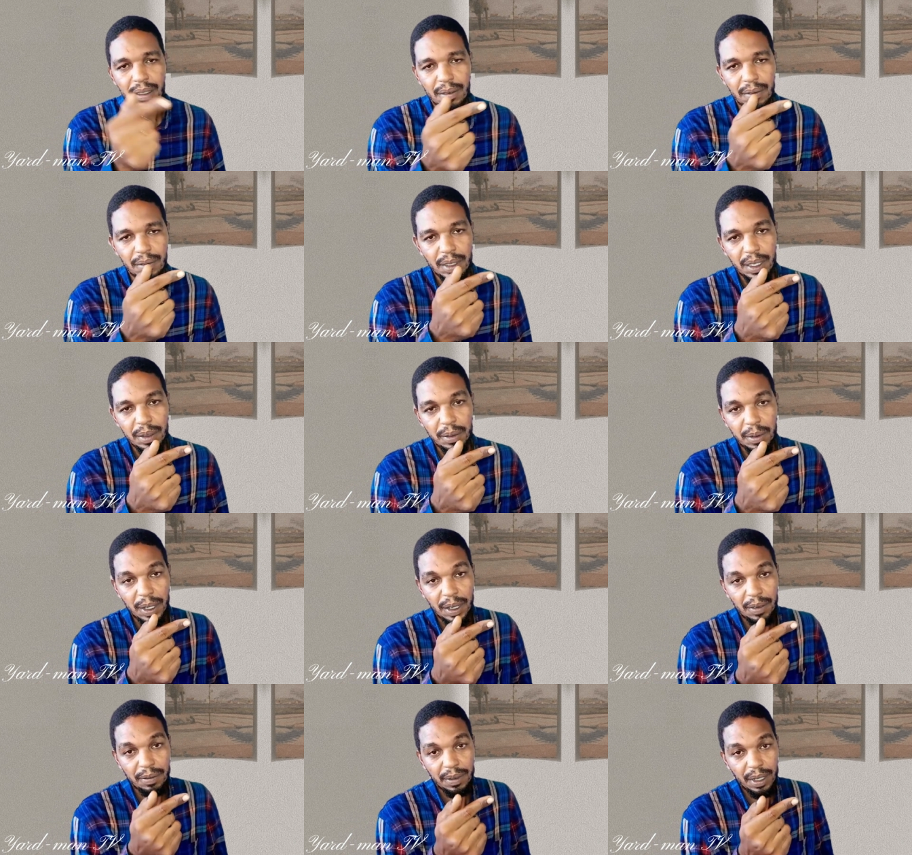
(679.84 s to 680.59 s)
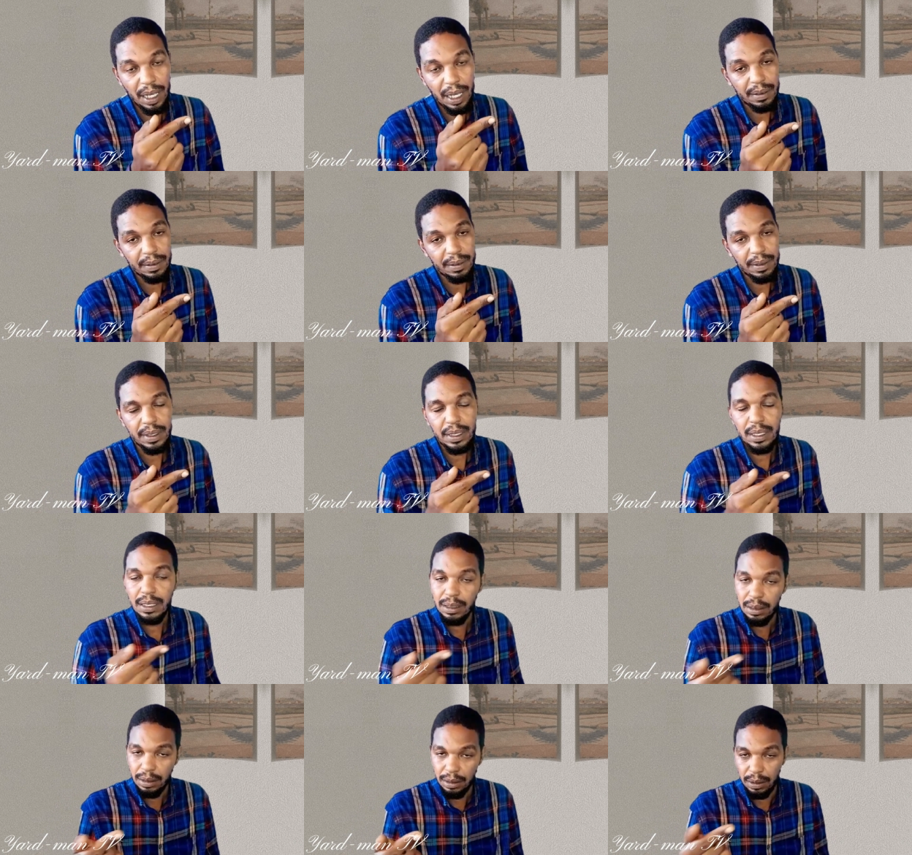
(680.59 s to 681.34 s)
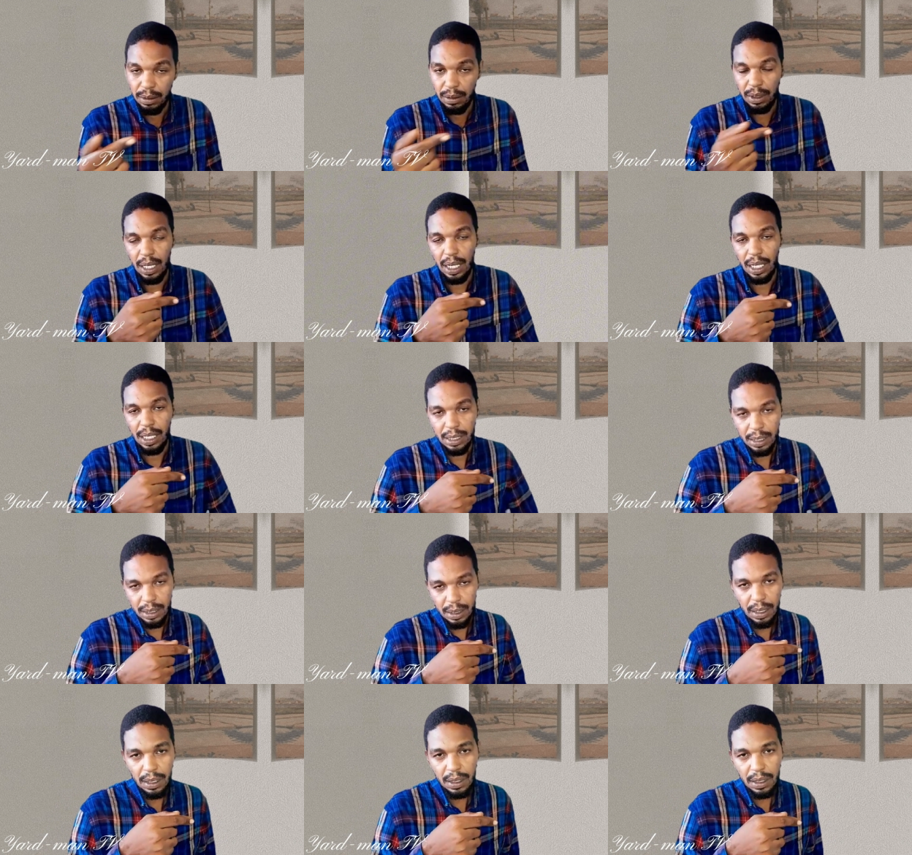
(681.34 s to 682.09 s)
Them have vibes. That's how
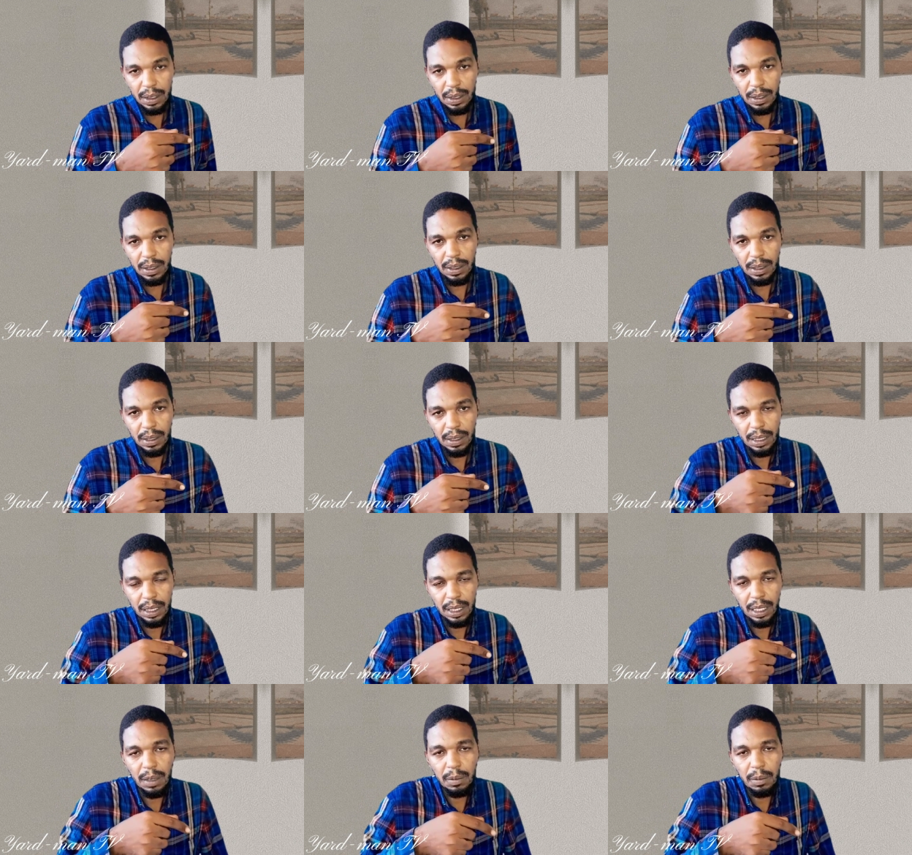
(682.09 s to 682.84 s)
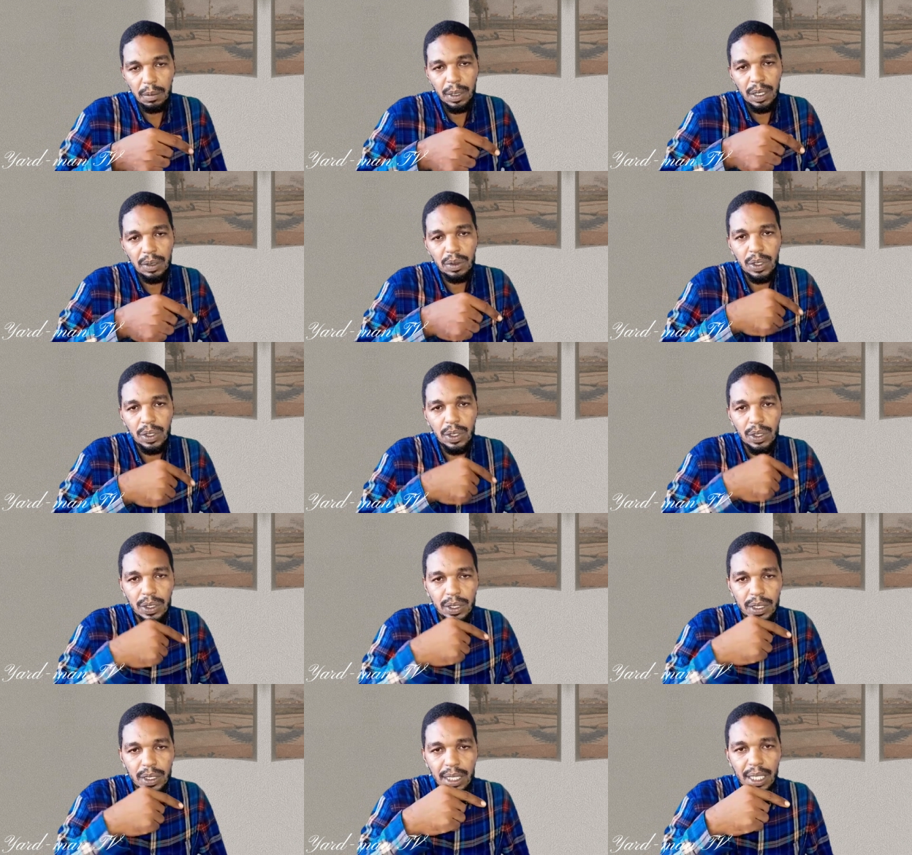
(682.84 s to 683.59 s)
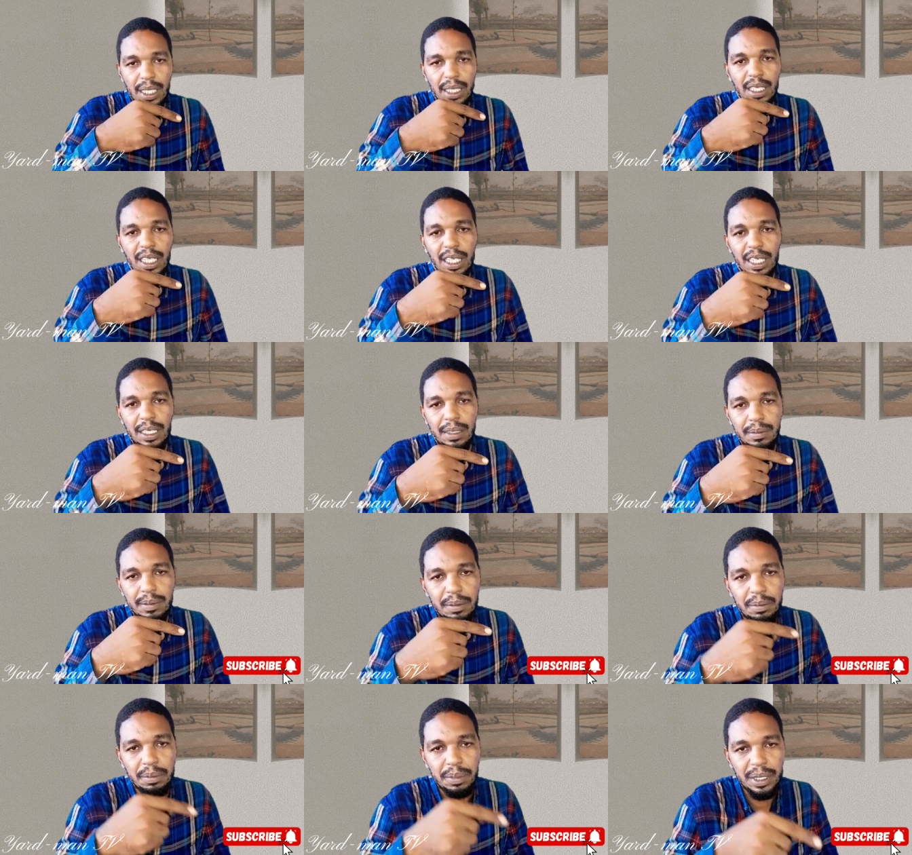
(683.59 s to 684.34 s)
you go. Yeah, man, you can tell them it's
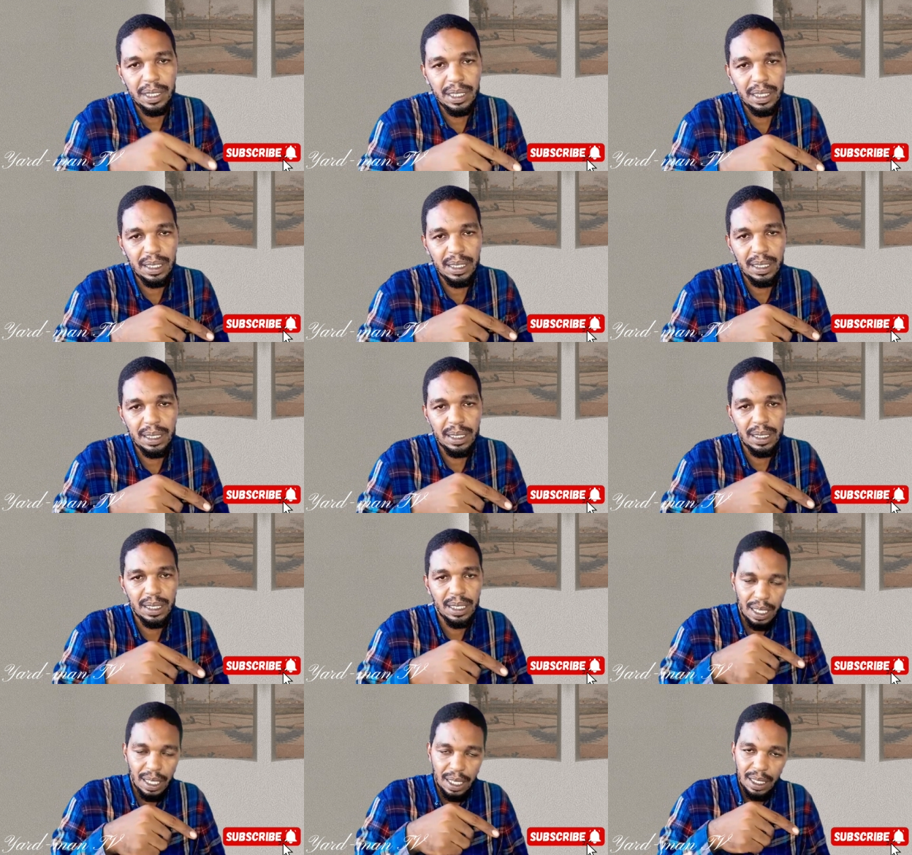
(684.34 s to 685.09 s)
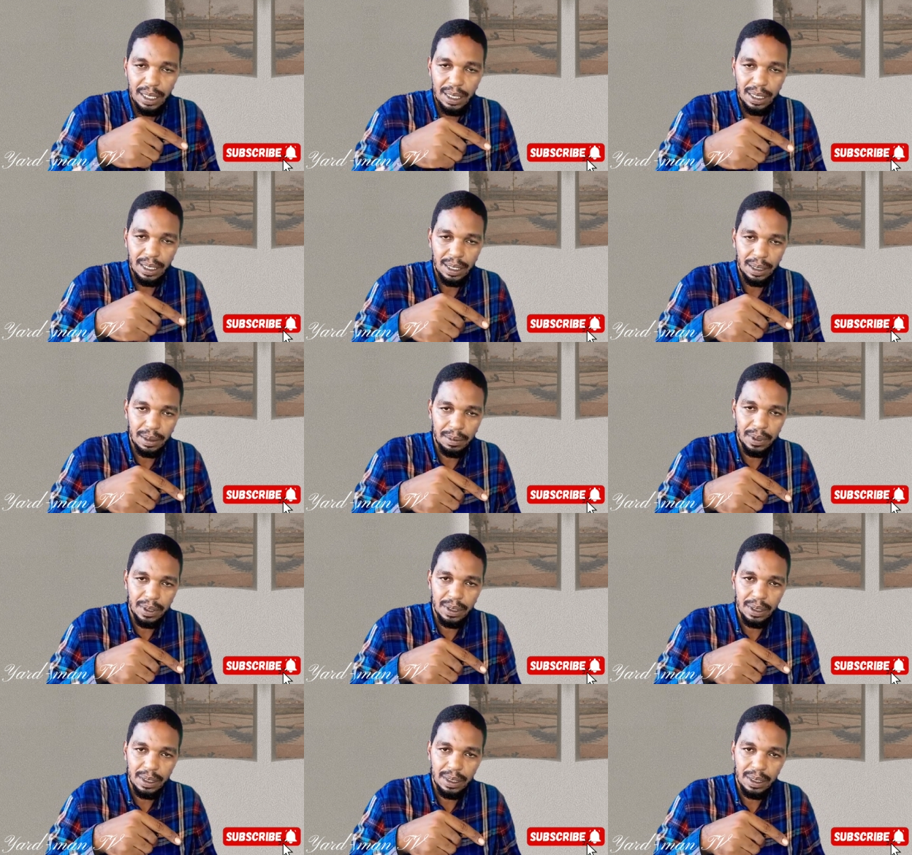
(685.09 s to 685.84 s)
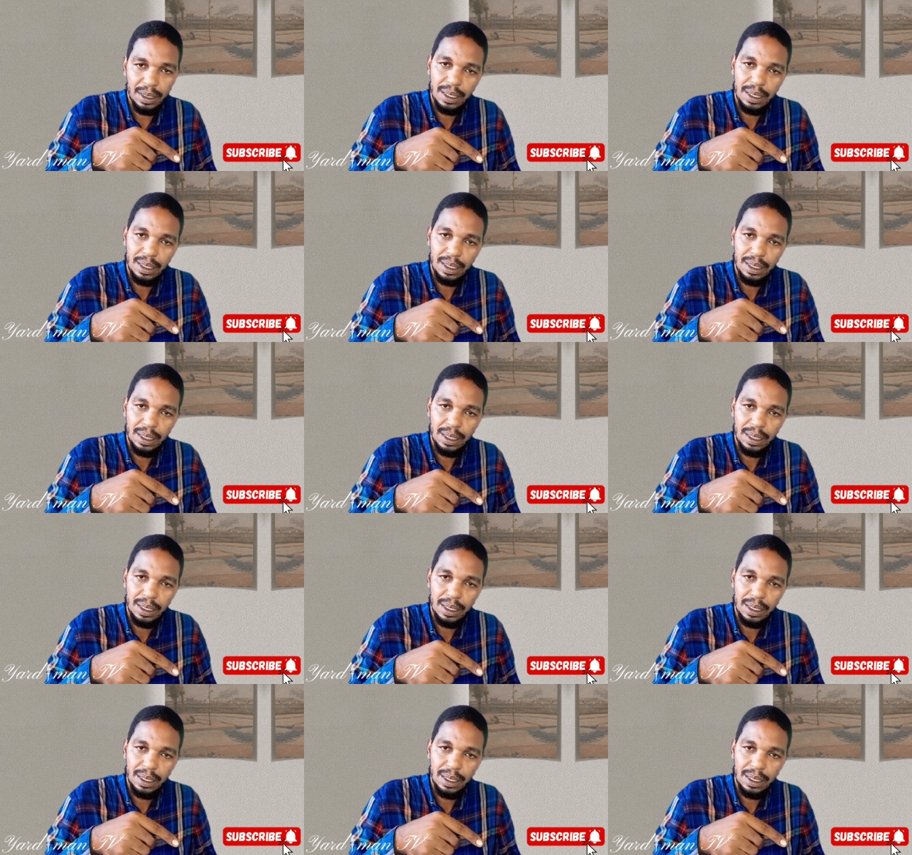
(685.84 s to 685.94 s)
a peace. Yeah, man.